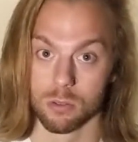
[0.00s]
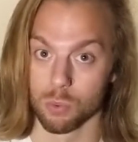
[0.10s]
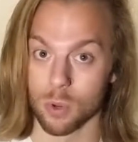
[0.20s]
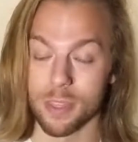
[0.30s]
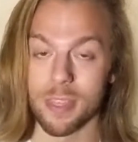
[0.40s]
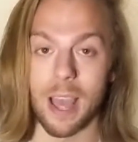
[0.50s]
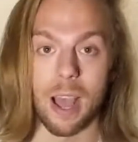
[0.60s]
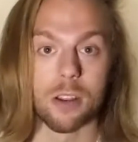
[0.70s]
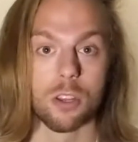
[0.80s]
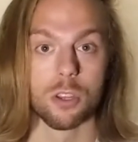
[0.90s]
with
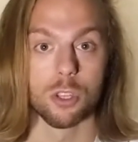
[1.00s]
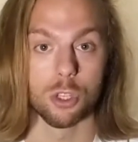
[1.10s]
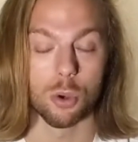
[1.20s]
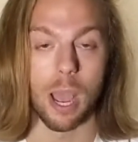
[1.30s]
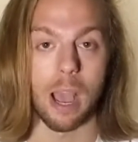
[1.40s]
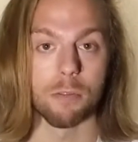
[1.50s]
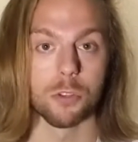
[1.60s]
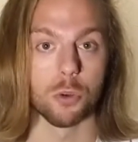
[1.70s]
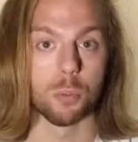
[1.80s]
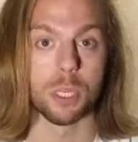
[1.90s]
that, you have to
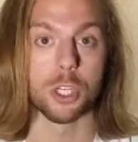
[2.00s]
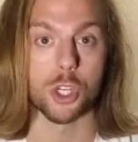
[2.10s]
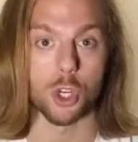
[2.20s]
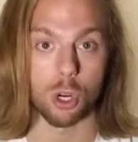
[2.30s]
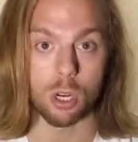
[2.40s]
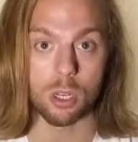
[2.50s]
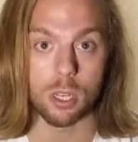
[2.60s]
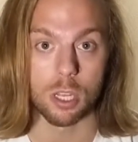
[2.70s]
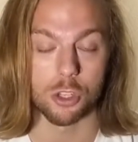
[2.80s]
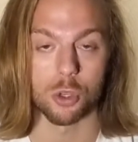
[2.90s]
be sure
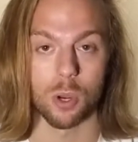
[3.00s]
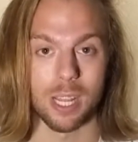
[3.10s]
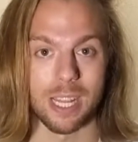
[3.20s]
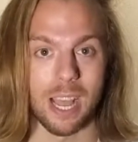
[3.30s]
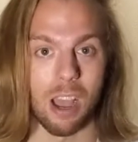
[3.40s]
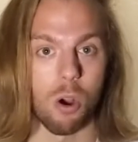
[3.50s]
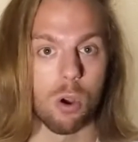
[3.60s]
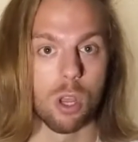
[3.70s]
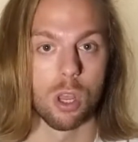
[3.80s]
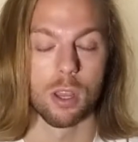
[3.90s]
to allow
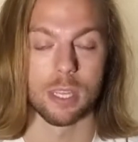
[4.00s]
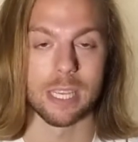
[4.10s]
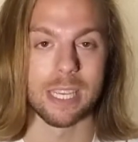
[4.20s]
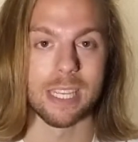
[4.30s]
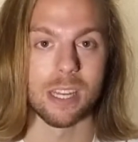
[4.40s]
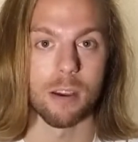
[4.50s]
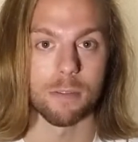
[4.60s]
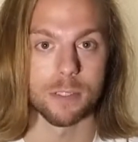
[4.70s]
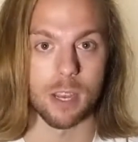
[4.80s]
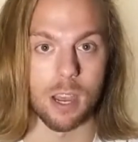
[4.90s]
enough
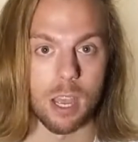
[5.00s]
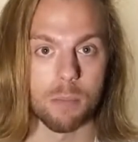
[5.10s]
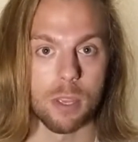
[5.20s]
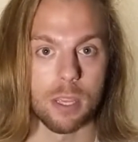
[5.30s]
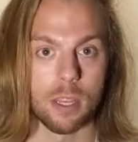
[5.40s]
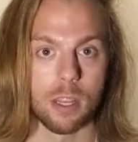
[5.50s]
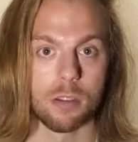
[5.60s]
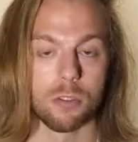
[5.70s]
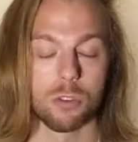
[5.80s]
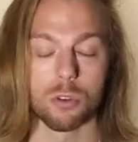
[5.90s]
time, and
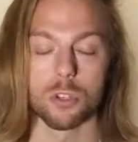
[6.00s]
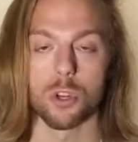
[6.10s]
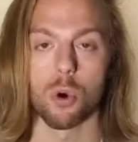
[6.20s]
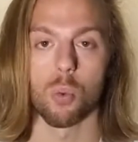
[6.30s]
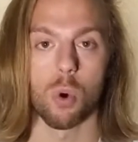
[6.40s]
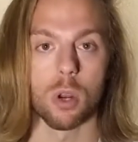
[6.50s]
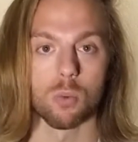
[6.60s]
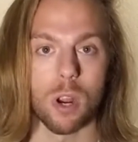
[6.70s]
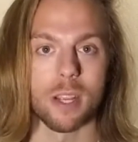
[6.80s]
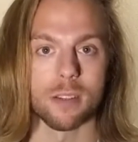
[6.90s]
there's no one
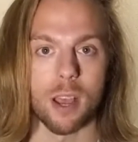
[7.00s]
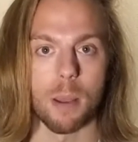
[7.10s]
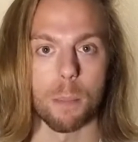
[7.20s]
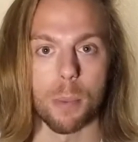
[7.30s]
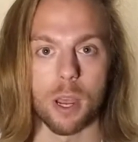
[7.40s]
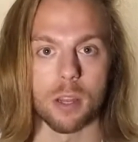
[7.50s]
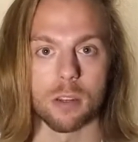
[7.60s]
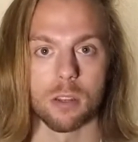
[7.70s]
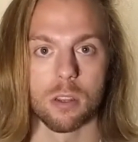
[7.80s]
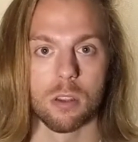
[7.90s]
right time. But
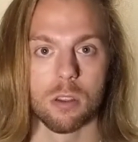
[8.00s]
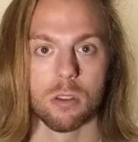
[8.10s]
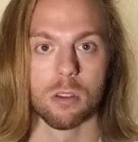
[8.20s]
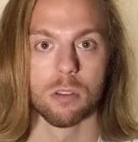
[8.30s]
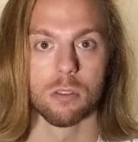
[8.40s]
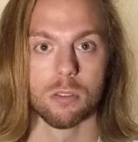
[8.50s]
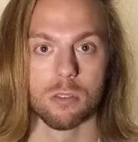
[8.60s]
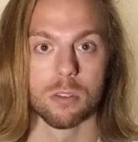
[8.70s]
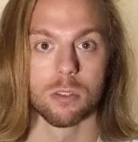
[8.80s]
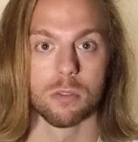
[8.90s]

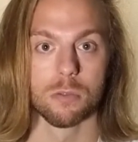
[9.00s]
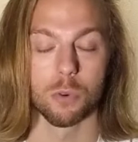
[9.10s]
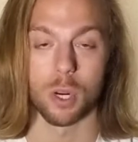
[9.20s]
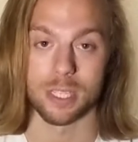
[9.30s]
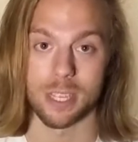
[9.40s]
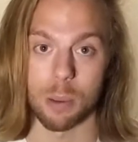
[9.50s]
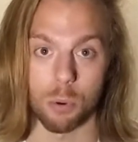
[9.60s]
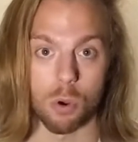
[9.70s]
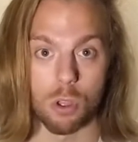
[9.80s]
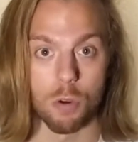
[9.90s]
for
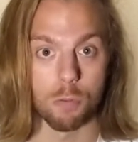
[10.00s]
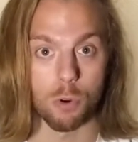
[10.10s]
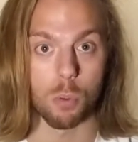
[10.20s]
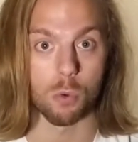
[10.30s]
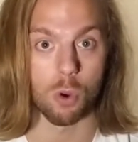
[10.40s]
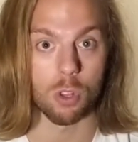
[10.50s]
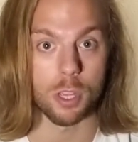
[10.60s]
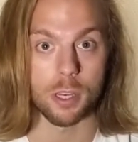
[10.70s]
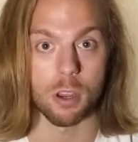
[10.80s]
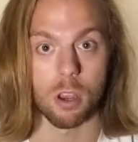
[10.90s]
example, foam
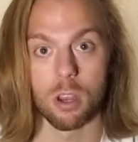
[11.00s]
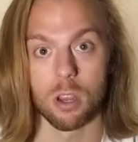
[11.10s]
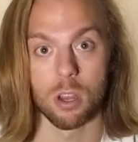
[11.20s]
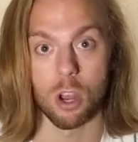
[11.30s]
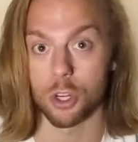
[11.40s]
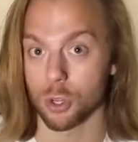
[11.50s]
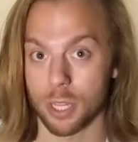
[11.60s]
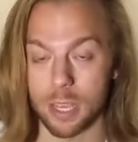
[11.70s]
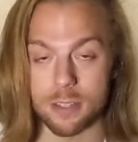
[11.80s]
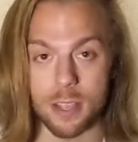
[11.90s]
rolling on your
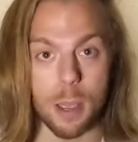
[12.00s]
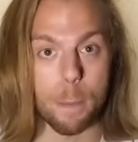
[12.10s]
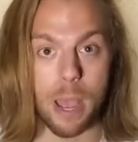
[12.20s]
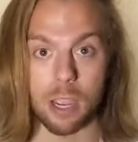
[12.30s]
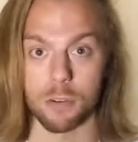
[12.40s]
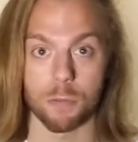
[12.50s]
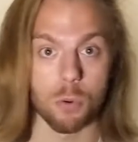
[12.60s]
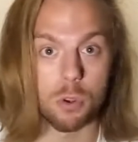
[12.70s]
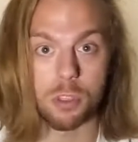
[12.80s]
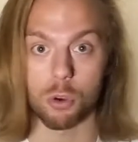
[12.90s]
legs, say, back and
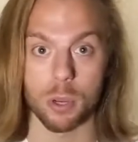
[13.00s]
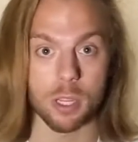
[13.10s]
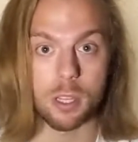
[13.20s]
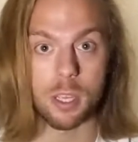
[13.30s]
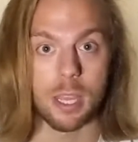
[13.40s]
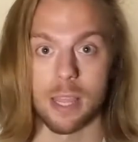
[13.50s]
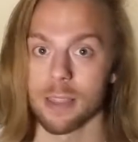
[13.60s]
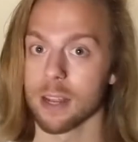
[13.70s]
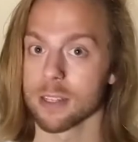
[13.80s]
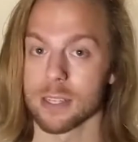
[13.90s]
forth quickly,
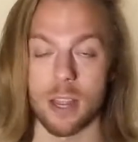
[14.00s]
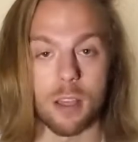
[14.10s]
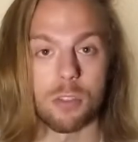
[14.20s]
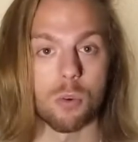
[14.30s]
that is not the